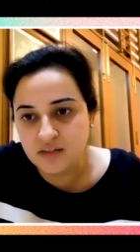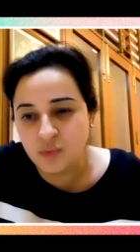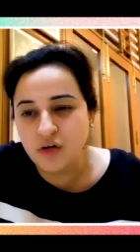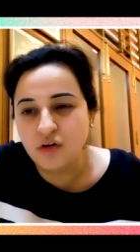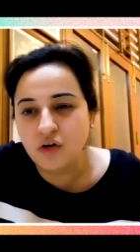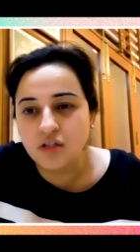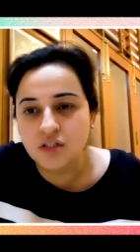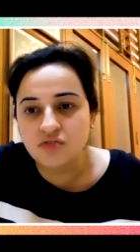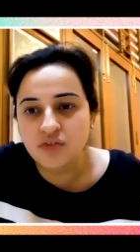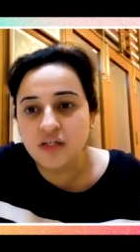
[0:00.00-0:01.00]
So, we're going to
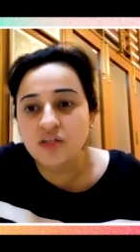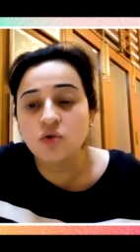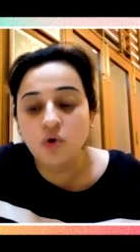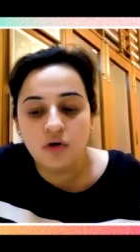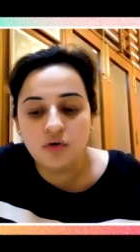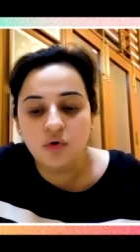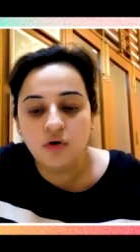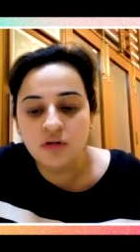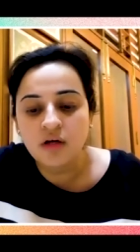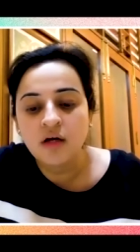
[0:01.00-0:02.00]
concentrate a lot
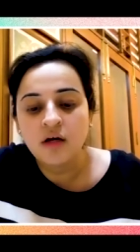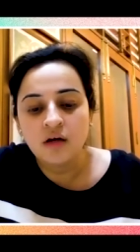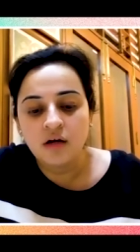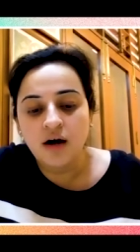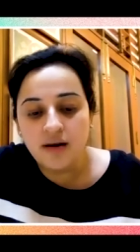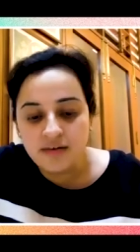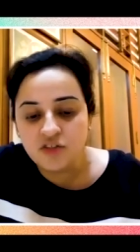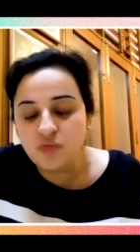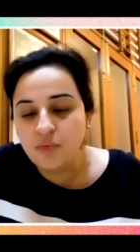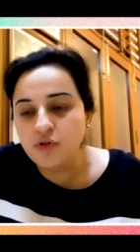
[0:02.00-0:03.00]
on our
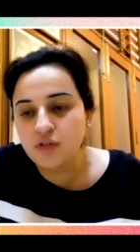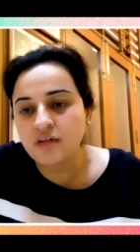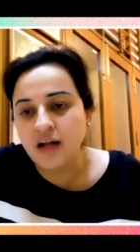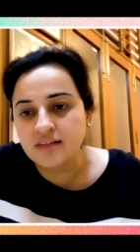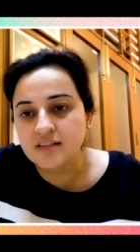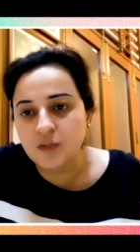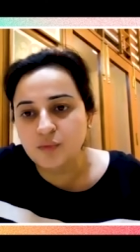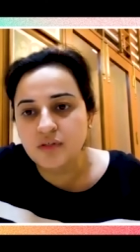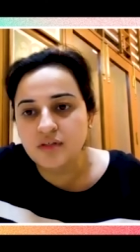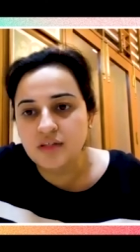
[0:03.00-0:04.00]
distribution and
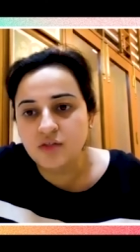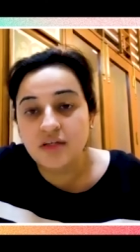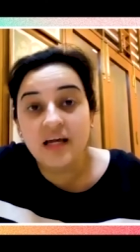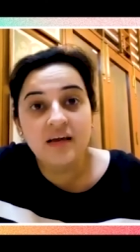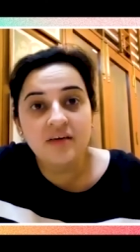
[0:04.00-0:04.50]
accessibility so that